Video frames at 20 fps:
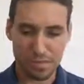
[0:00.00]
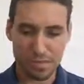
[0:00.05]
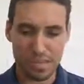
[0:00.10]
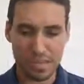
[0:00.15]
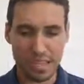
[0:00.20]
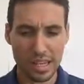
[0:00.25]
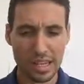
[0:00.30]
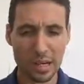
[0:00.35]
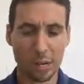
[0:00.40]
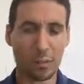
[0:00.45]

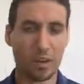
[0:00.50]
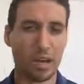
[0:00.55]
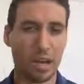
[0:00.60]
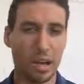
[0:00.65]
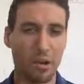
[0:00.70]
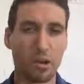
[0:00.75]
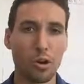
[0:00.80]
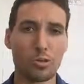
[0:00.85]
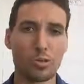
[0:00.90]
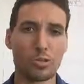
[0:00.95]
And
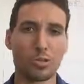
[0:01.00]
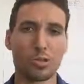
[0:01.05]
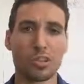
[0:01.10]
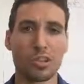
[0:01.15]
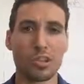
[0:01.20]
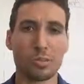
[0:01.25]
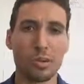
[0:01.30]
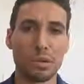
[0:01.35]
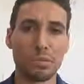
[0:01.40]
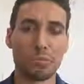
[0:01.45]
I'll go into a
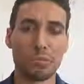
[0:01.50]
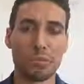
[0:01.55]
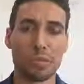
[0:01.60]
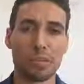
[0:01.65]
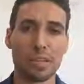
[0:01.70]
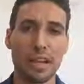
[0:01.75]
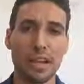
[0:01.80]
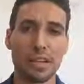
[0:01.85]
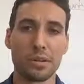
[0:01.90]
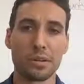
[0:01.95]
little bit more
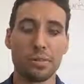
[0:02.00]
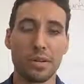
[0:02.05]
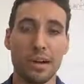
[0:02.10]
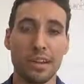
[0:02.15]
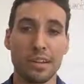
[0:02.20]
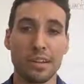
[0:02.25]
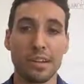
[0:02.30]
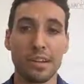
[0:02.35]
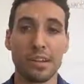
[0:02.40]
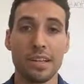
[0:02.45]
later,
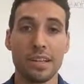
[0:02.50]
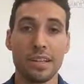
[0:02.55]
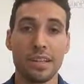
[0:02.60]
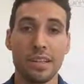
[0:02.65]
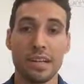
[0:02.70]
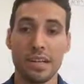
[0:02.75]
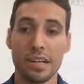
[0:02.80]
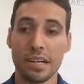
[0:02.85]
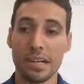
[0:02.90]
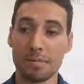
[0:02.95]
but
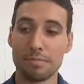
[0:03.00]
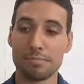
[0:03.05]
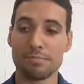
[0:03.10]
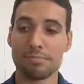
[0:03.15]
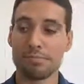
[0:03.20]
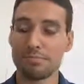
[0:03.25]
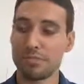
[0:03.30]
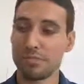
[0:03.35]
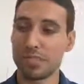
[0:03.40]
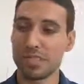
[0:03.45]

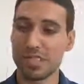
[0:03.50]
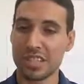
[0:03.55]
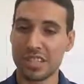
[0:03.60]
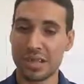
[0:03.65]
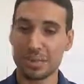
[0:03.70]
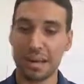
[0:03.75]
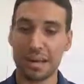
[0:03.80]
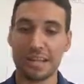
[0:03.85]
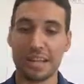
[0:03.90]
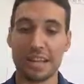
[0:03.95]
just think
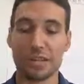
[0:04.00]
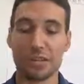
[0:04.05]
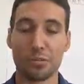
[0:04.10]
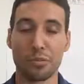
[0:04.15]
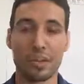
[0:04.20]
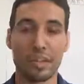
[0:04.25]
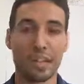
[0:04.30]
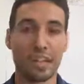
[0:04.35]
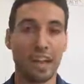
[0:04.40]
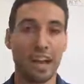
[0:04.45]
about that a little
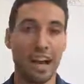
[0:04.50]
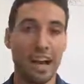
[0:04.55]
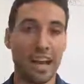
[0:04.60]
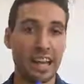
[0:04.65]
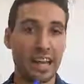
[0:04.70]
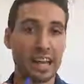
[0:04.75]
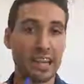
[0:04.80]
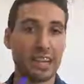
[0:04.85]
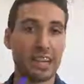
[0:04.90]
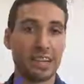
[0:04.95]
bit.
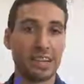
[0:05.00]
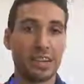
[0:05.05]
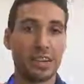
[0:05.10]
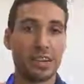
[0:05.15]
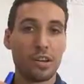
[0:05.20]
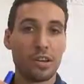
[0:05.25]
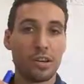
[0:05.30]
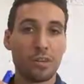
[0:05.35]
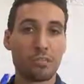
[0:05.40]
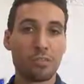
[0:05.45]

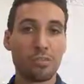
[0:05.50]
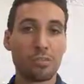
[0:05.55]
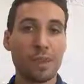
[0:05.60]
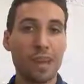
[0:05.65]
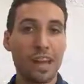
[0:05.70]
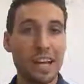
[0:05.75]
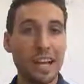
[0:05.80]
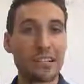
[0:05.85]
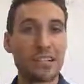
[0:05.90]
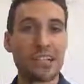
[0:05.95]
Through my
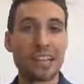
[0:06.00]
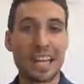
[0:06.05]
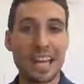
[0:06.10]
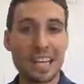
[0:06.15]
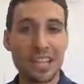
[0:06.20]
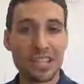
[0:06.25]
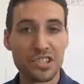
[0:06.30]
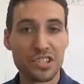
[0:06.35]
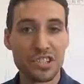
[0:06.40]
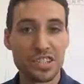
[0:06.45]

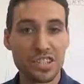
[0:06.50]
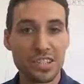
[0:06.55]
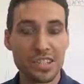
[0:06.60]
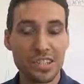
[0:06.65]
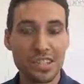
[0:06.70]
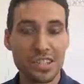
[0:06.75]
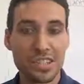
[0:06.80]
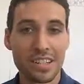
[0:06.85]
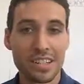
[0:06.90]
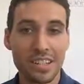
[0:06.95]
education,
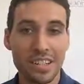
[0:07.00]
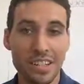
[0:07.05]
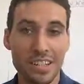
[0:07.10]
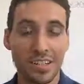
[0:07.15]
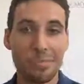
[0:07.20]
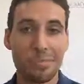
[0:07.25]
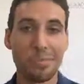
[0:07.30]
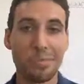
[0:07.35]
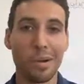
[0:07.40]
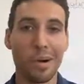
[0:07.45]

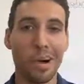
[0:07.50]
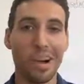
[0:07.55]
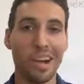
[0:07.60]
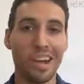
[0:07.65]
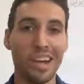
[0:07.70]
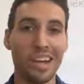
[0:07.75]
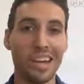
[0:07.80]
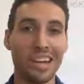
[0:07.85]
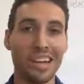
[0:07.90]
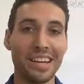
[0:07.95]

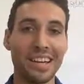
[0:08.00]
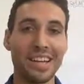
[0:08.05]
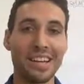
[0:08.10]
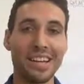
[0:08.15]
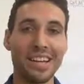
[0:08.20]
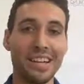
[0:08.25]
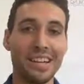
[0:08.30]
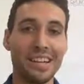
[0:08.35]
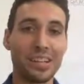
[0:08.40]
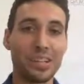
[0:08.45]
my
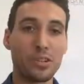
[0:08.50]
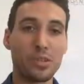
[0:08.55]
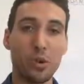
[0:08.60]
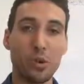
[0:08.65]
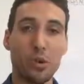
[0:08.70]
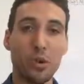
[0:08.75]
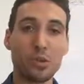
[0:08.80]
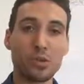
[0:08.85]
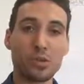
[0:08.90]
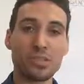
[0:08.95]

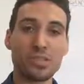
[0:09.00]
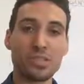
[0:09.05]
goals